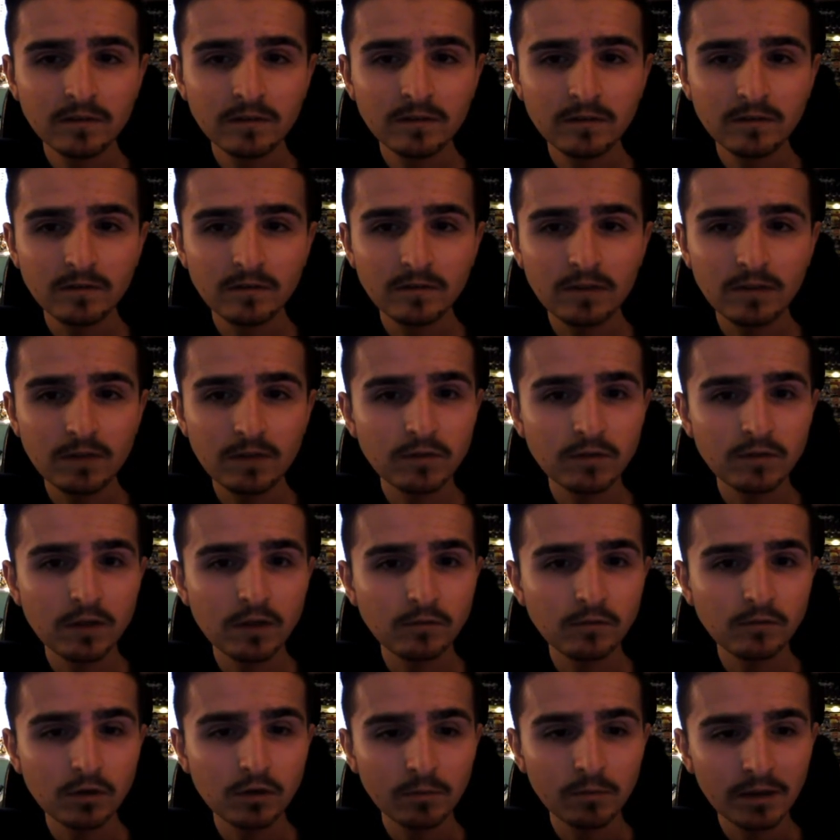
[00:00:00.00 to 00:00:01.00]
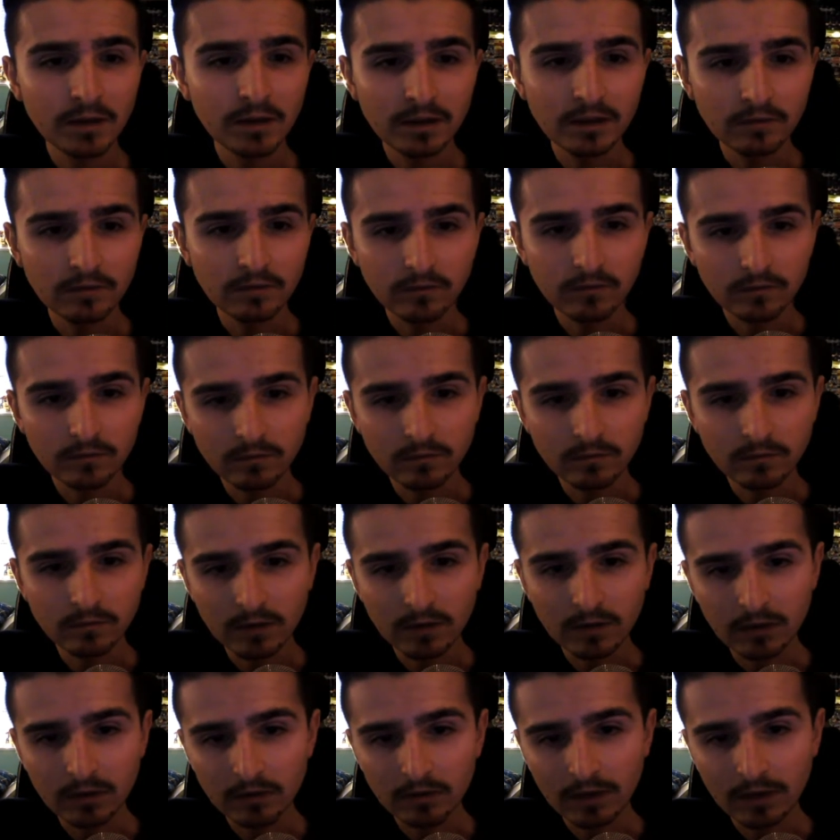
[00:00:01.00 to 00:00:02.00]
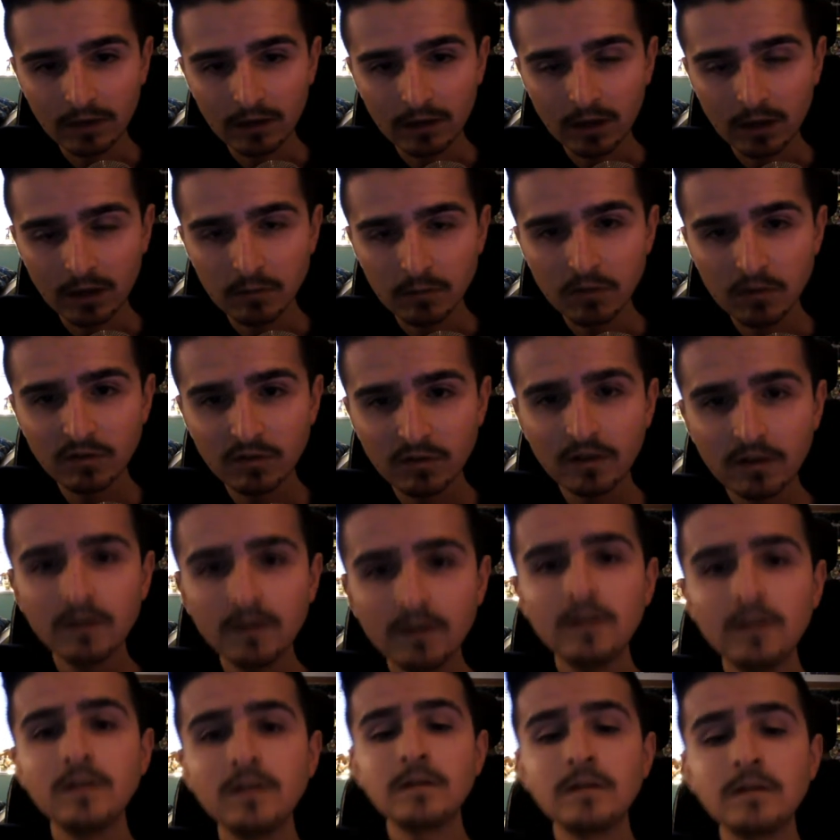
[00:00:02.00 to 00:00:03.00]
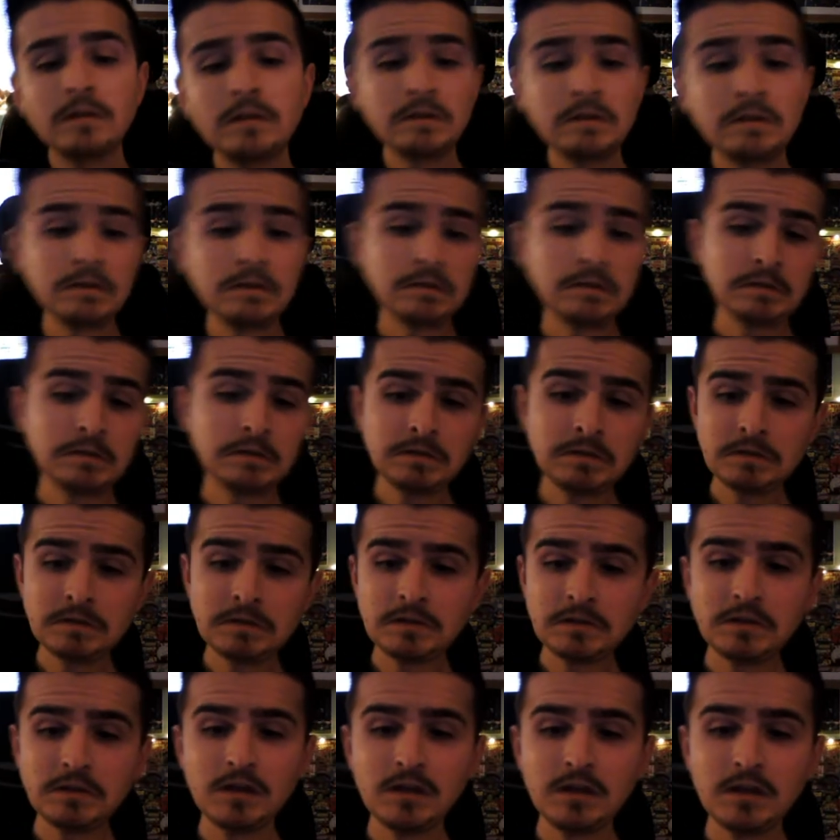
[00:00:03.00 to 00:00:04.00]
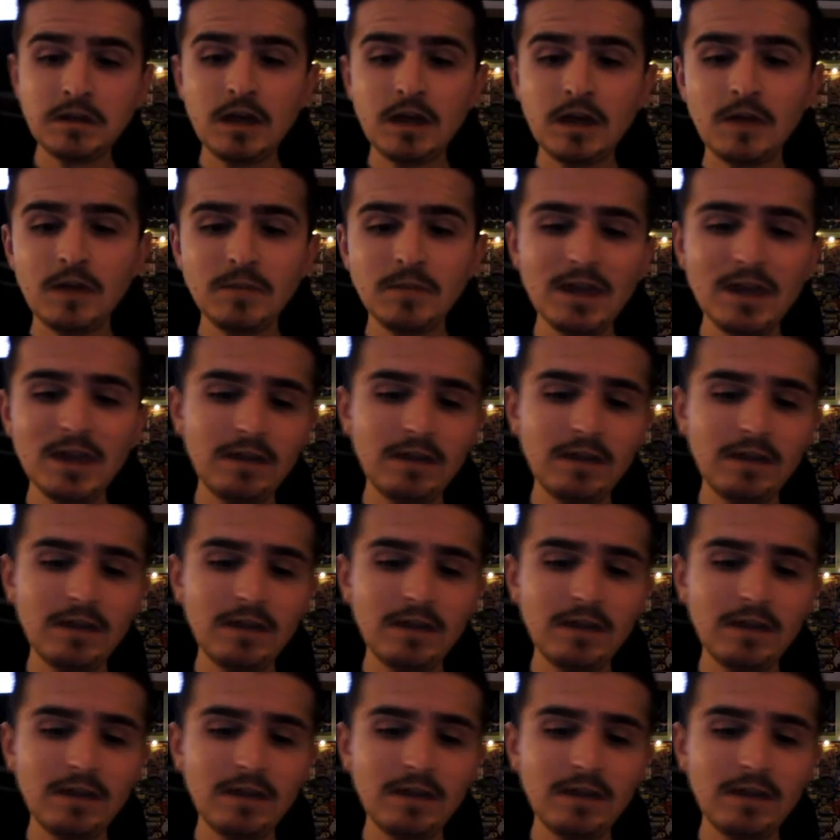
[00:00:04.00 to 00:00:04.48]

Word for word: If you know Royal Blood, if you're into that kind of music. Yeah.